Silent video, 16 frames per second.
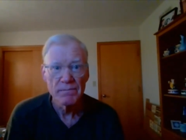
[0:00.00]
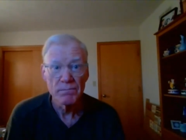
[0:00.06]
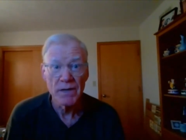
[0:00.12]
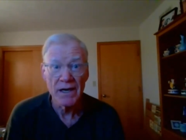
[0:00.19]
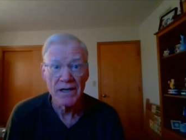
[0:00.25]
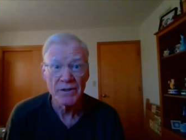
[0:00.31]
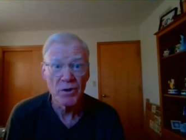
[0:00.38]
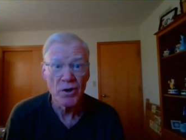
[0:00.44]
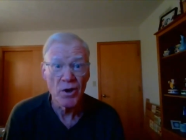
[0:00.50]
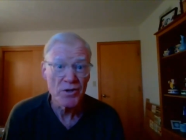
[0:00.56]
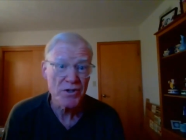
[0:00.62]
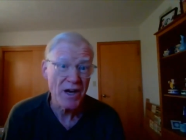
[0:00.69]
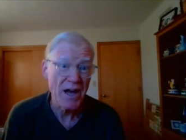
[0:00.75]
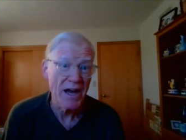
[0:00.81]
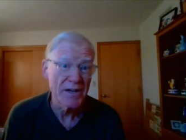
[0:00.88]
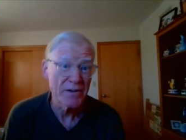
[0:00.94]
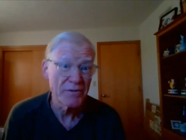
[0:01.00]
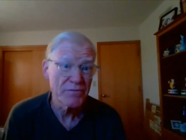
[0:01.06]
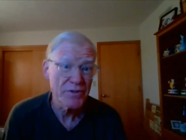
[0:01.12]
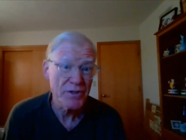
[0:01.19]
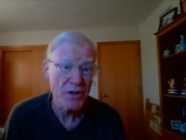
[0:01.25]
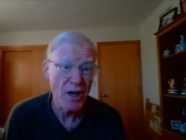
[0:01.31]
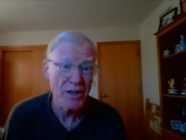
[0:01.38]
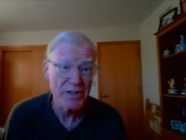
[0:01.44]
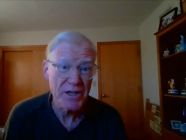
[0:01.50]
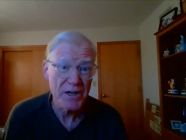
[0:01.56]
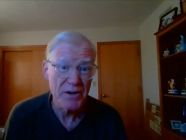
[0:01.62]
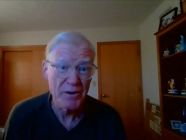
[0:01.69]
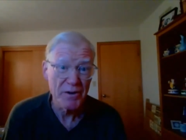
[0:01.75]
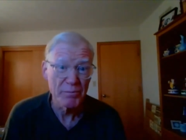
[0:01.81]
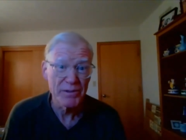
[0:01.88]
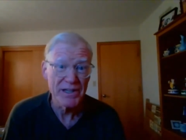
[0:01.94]
Mine are all kind of
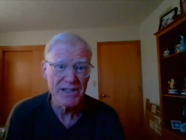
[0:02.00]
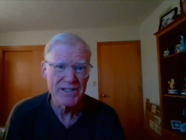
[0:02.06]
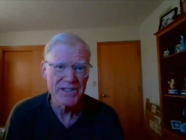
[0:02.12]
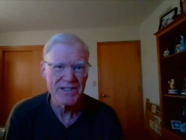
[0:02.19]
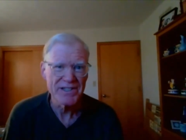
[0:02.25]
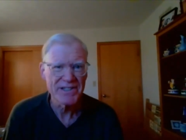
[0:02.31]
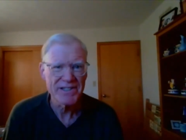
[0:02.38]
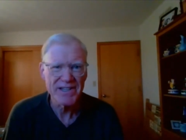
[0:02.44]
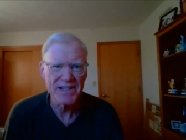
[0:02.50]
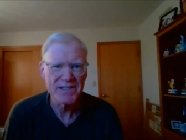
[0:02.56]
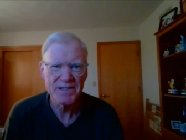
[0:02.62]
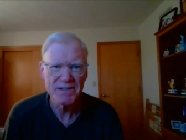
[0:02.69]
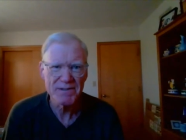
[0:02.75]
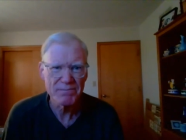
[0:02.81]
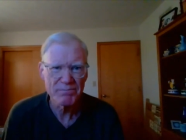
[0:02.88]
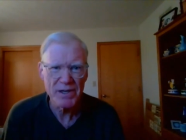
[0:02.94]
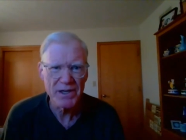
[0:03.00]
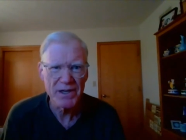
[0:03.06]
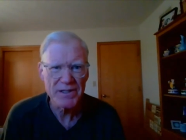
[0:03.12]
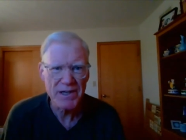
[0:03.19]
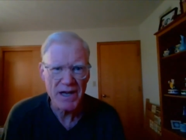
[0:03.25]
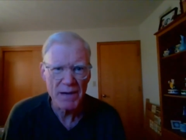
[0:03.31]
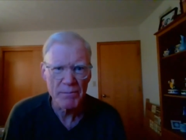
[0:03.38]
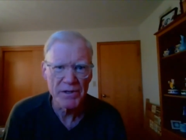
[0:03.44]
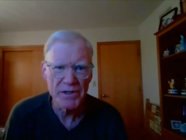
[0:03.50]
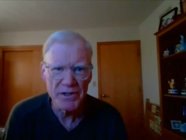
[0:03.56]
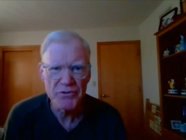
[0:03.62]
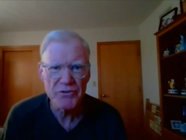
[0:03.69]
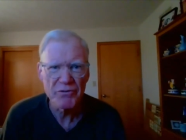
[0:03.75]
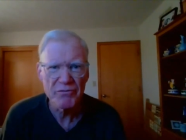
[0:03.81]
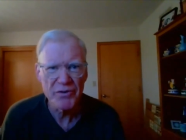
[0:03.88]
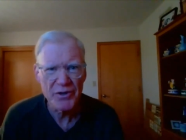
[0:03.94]
solitary places. That's because I'm an
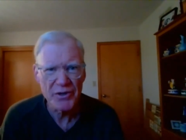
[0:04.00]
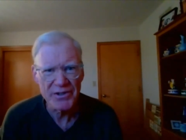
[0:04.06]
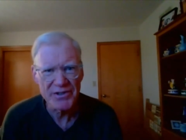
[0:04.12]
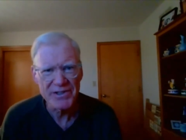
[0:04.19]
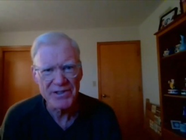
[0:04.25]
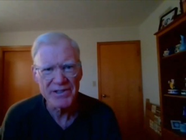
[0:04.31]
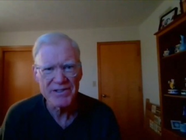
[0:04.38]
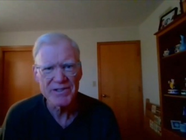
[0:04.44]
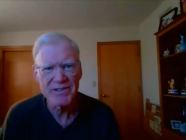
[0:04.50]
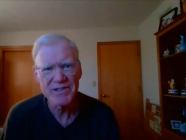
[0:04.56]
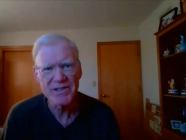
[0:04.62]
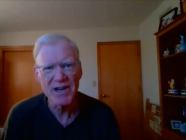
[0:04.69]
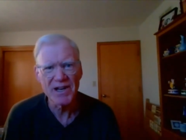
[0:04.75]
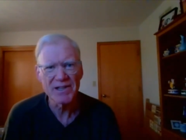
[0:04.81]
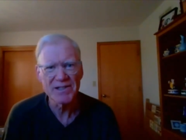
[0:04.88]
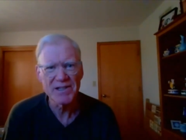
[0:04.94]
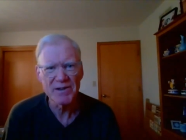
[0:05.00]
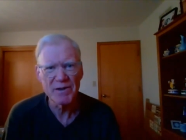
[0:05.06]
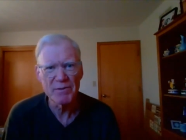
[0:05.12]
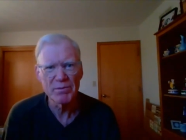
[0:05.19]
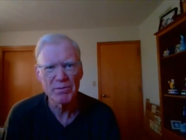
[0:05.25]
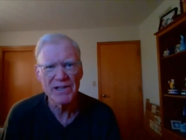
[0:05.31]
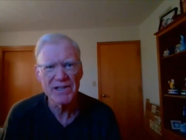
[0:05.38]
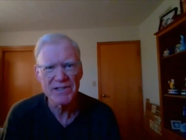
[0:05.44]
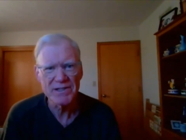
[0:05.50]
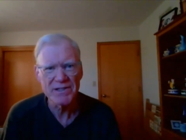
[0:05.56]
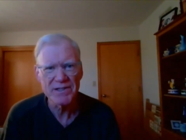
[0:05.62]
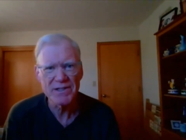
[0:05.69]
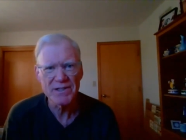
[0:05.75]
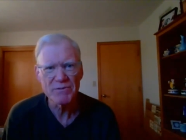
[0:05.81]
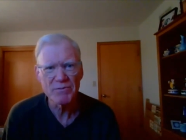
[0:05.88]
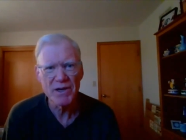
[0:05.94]
introvert, and solitary places
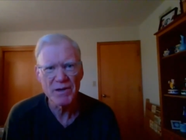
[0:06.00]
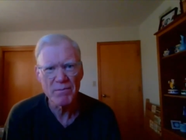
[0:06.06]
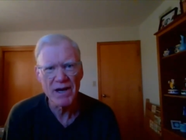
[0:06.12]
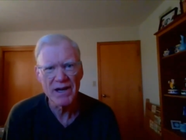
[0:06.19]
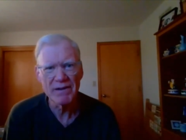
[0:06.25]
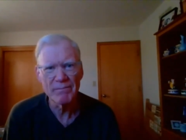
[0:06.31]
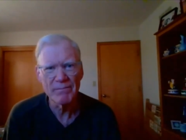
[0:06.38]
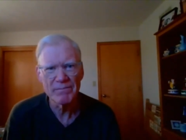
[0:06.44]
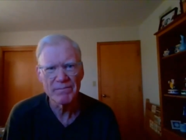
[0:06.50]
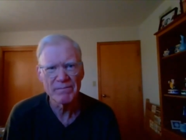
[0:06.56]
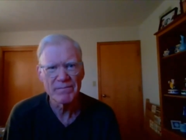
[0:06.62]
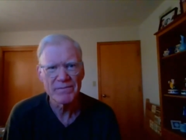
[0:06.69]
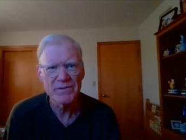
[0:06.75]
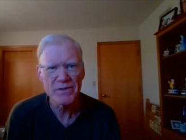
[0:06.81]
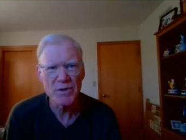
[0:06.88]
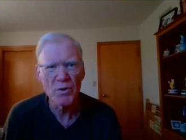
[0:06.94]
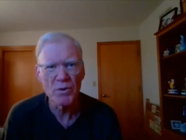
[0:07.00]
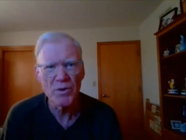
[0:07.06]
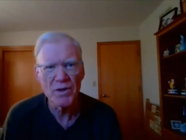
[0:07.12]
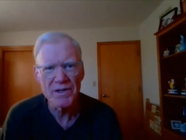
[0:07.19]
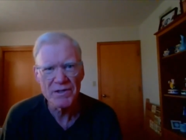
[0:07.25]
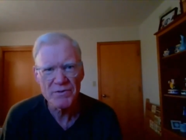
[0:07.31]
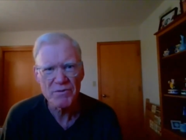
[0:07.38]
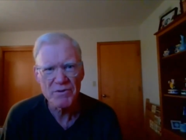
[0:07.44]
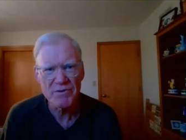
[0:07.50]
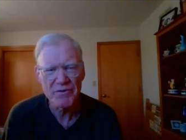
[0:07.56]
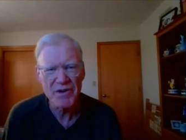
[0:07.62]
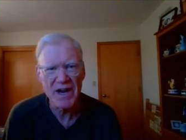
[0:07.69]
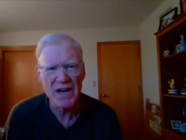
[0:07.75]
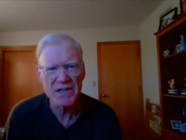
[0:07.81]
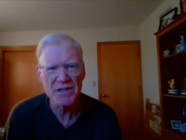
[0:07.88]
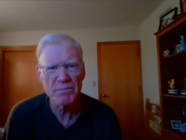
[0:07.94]
is where my soul is
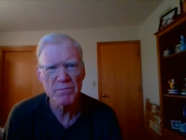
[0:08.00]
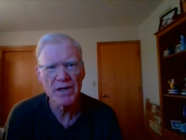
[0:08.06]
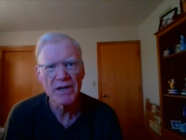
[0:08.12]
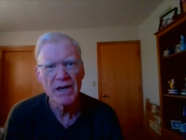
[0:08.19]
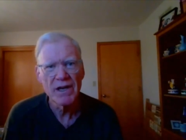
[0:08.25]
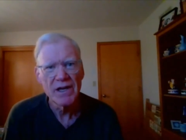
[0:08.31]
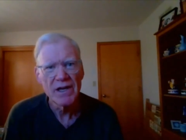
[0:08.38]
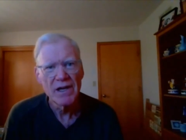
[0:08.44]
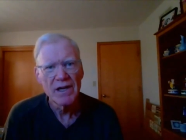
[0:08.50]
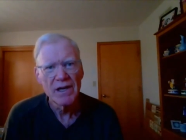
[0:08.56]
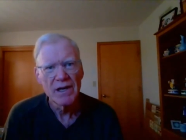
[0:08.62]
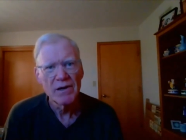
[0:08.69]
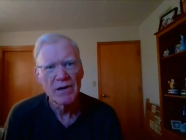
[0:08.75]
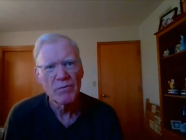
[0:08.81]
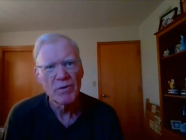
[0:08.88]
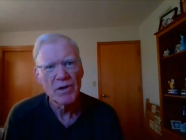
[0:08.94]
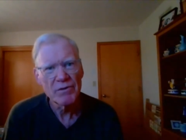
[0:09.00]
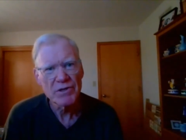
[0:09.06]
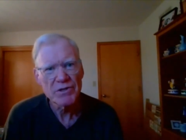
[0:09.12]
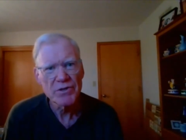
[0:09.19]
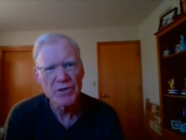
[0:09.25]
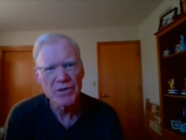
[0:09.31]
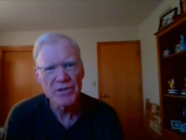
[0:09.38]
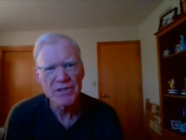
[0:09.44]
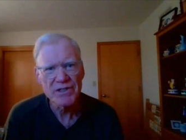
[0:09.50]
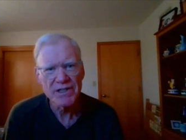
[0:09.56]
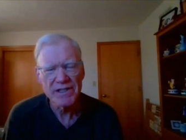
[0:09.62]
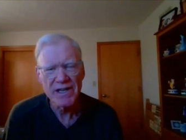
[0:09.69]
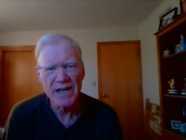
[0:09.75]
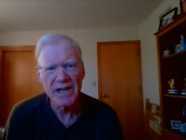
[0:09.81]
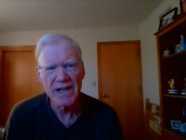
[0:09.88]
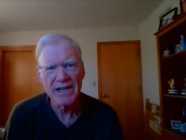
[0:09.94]
refreshed. But where is yours
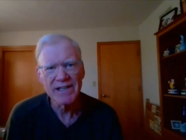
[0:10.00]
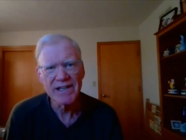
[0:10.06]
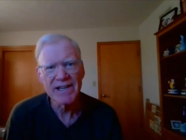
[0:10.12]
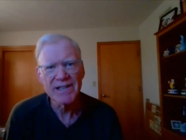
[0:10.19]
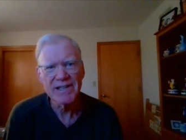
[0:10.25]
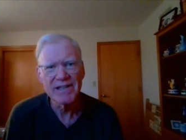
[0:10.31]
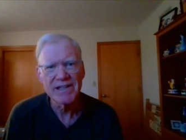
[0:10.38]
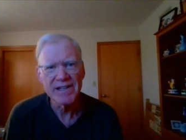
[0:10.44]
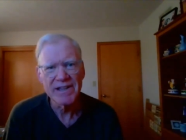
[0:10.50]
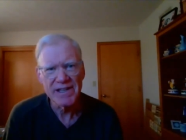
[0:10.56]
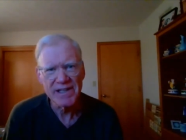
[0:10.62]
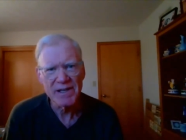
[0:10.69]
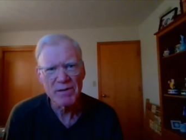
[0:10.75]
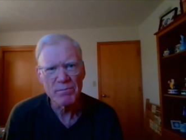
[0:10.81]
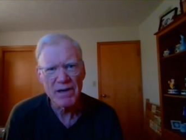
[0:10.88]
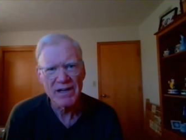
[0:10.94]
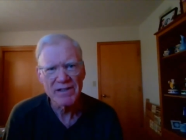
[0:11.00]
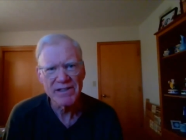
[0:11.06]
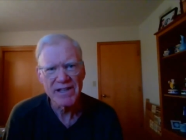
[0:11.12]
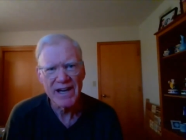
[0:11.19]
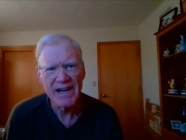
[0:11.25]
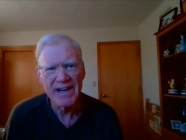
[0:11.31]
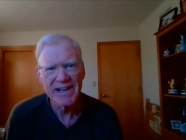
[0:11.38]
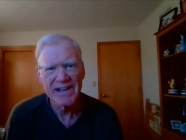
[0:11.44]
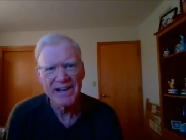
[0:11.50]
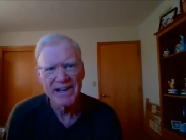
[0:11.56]
today? I'd like you to think about that.